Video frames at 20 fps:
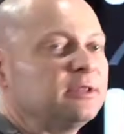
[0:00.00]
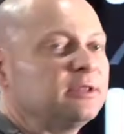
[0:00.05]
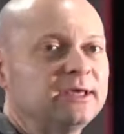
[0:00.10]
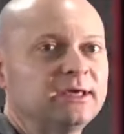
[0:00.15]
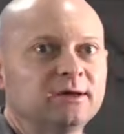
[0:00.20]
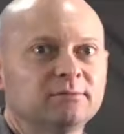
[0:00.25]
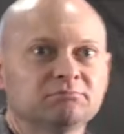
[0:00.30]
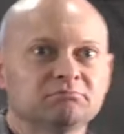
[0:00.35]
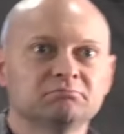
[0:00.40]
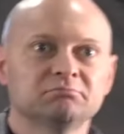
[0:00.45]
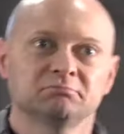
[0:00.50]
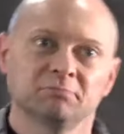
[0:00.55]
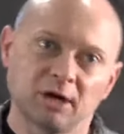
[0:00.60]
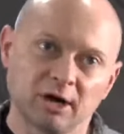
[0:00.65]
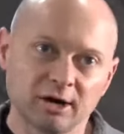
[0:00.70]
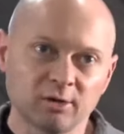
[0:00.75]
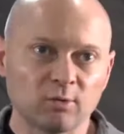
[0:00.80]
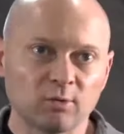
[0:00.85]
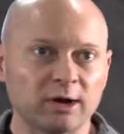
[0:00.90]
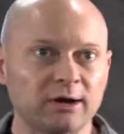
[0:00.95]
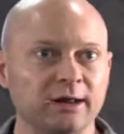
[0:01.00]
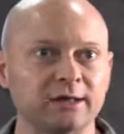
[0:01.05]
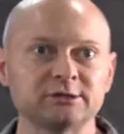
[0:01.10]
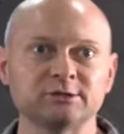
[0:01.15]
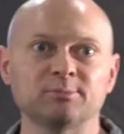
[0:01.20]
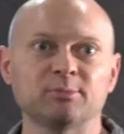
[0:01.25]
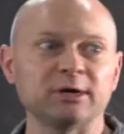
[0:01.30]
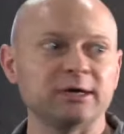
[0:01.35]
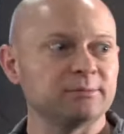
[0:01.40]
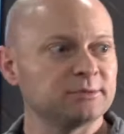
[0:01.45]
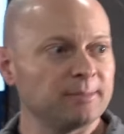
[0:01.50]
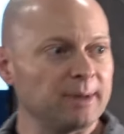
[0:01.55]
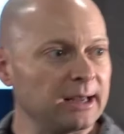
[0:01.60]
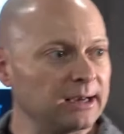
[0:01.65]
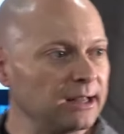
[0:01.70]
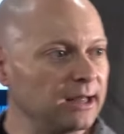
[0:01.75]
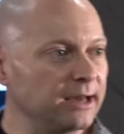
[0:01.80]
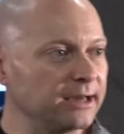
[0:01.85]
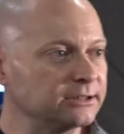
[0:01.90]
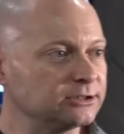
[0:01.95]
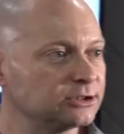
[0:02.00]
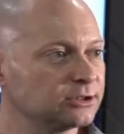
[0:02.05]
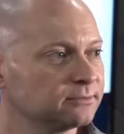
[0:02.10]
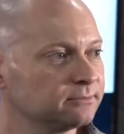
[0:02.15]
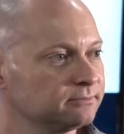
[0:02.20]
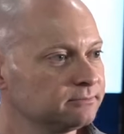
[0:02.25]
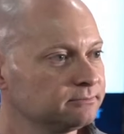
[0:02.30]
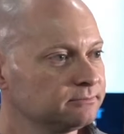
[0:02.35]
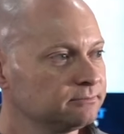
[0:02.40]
with him? All right, why don't I just bring him to my lodge?